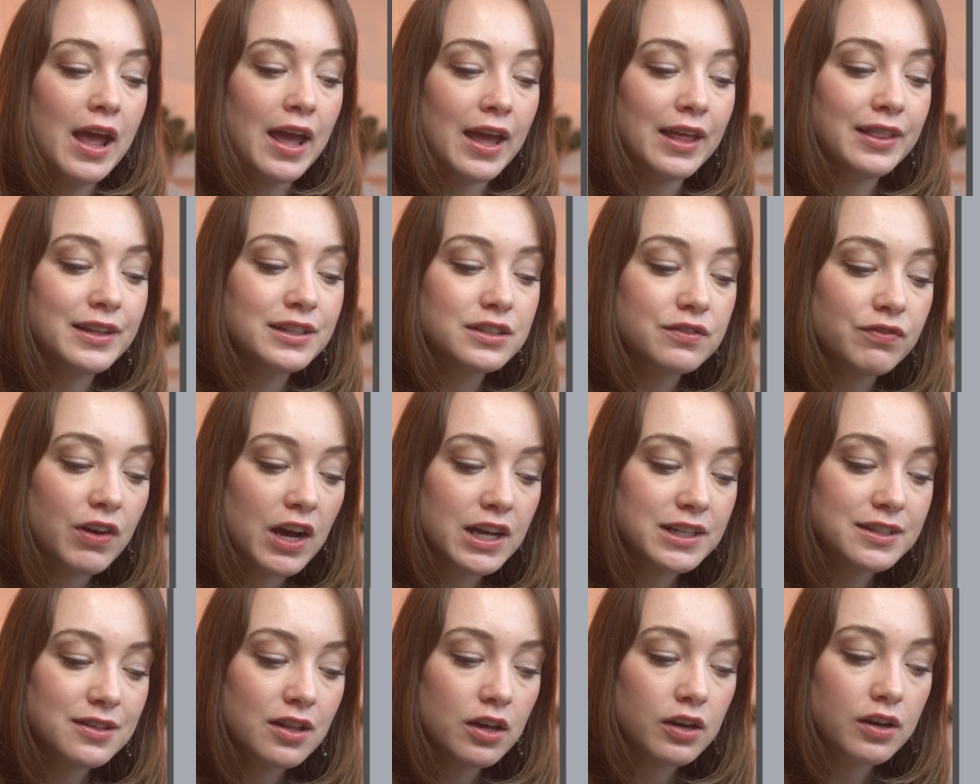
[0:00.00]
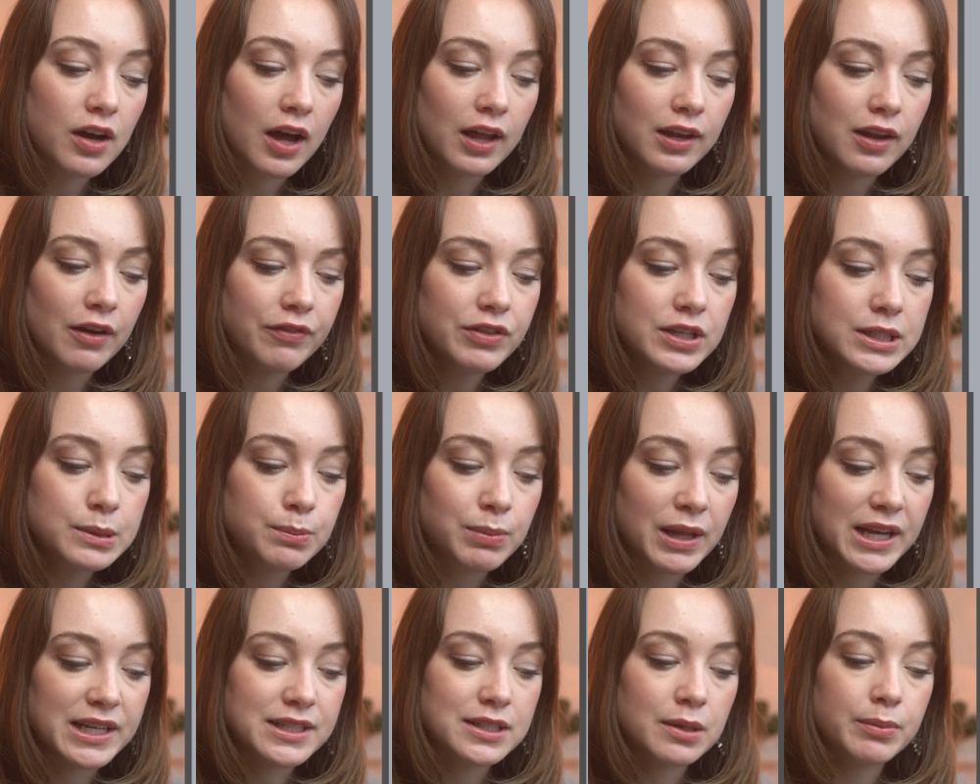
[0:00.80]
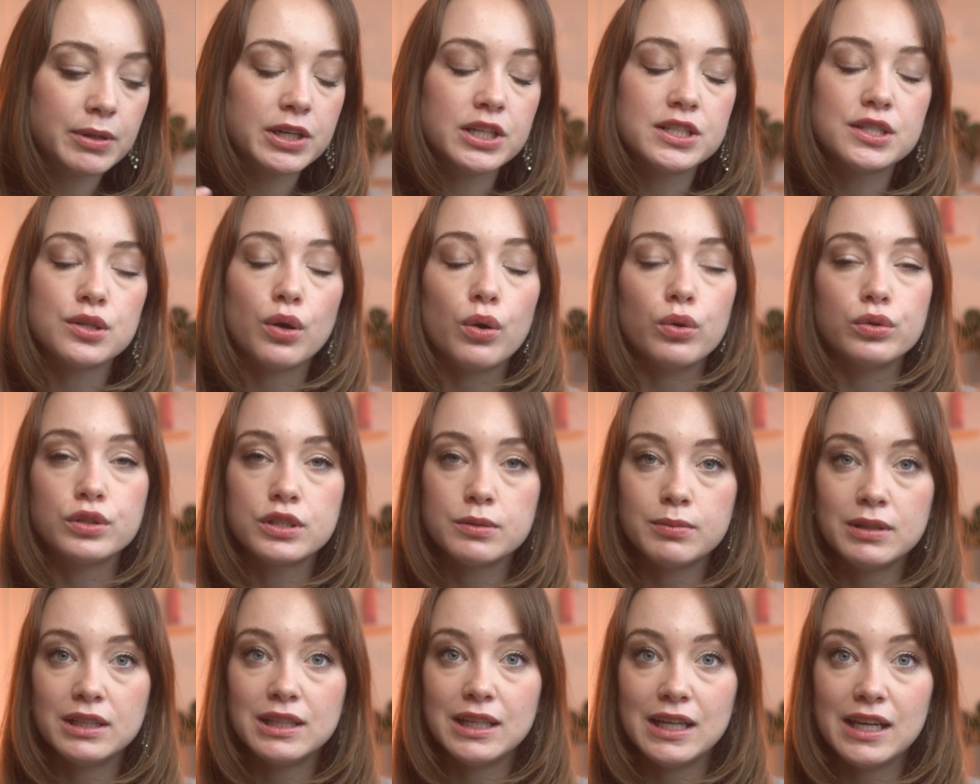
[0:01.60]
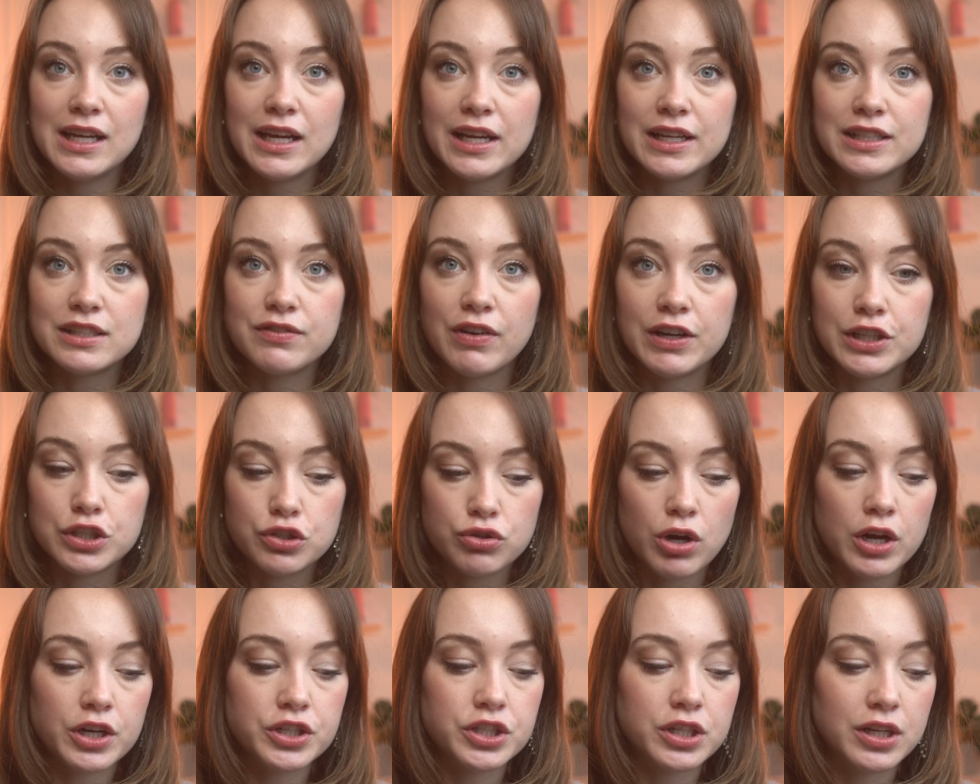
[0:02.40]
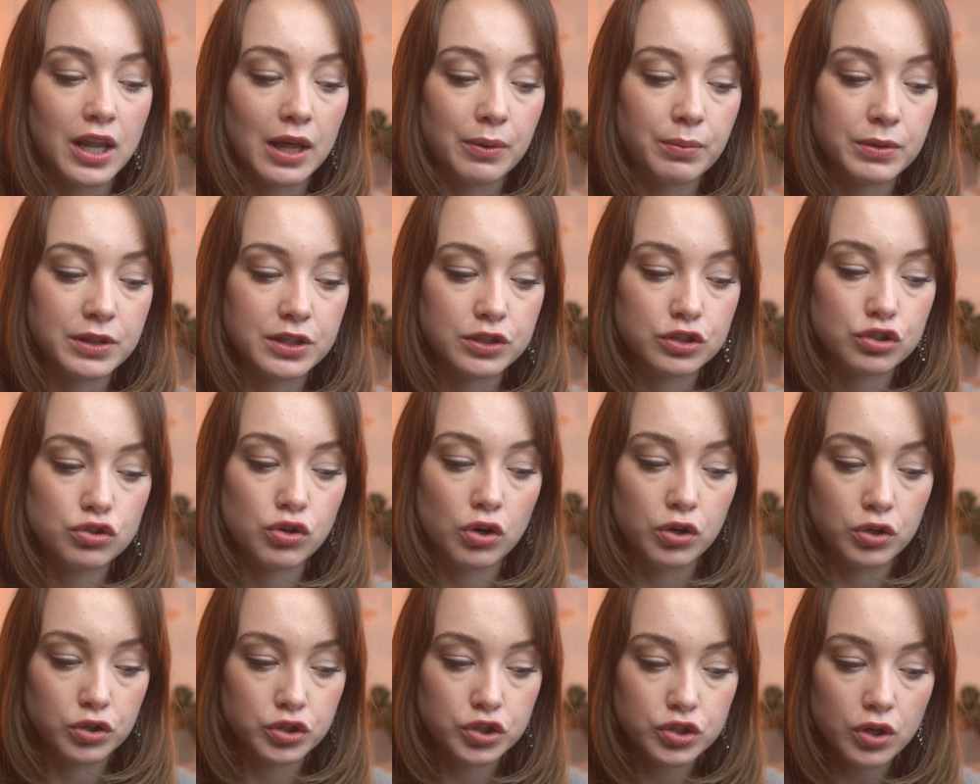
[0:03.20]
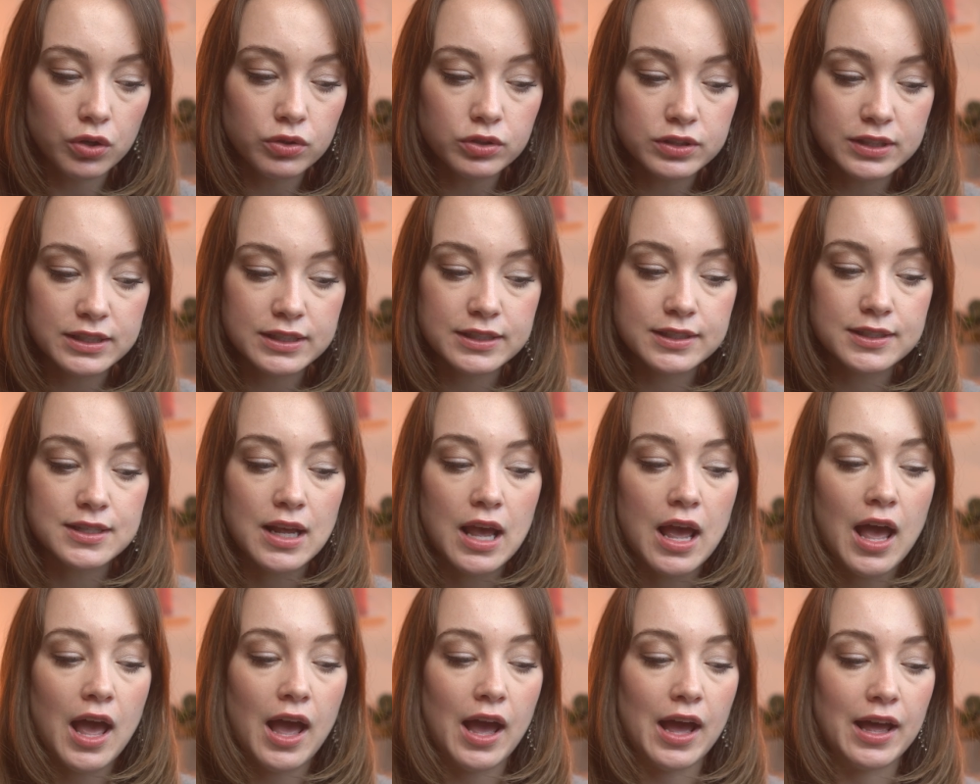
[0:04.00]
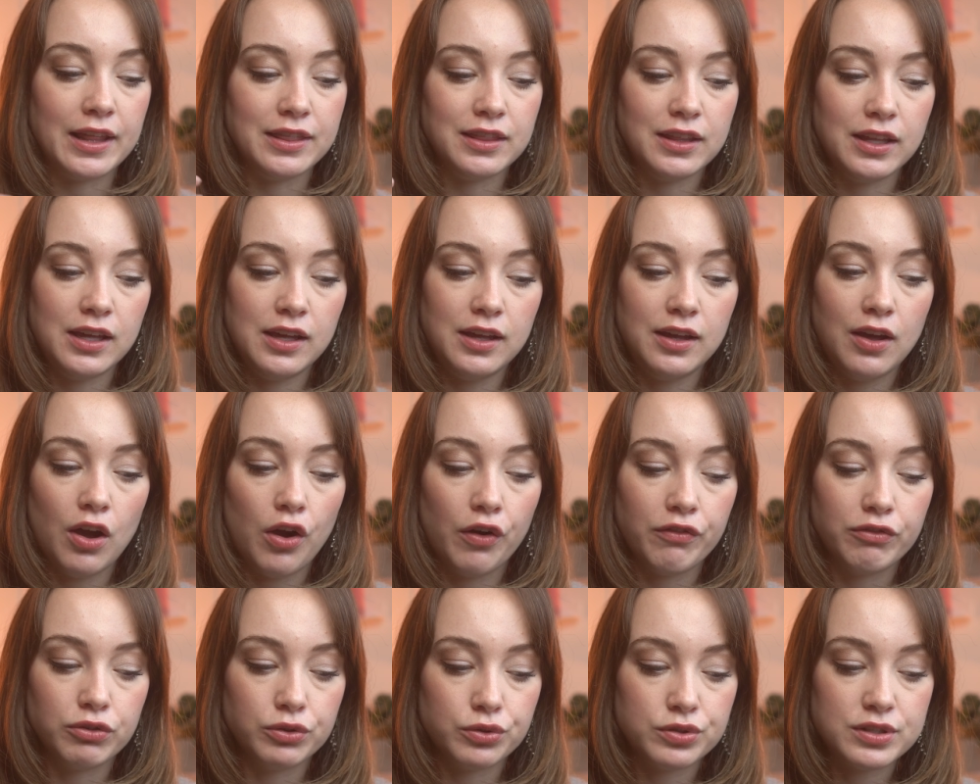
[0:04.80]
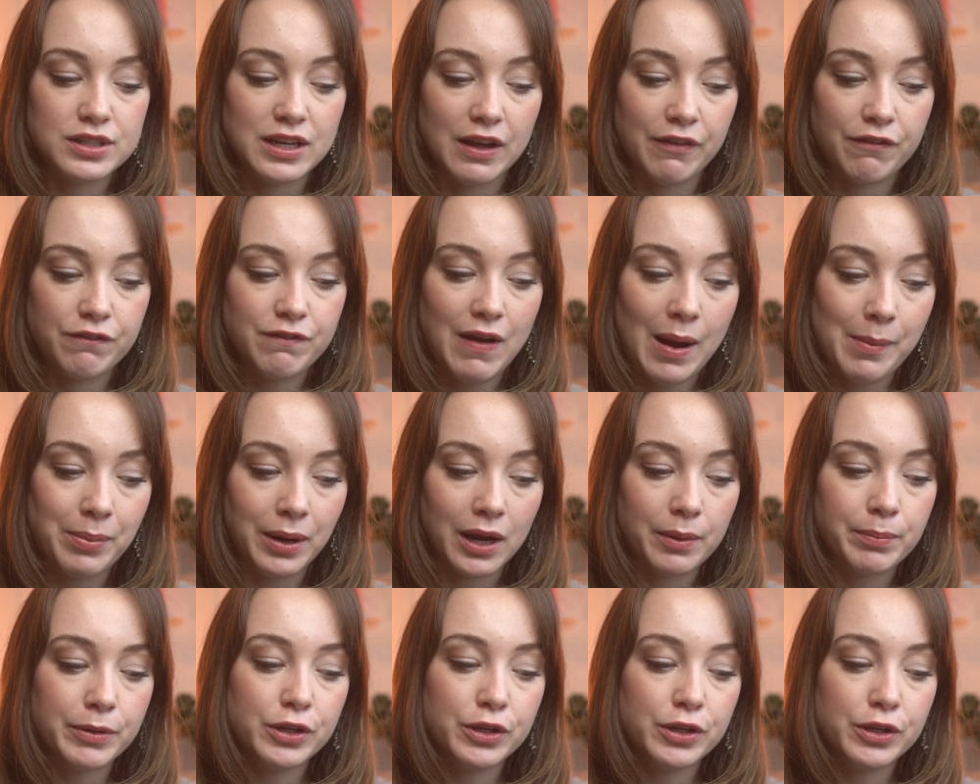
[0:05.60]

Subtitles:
In this first look, I love this blazer because ultimately it's very structured, like with the strong shoulders and the overall stiff fabric,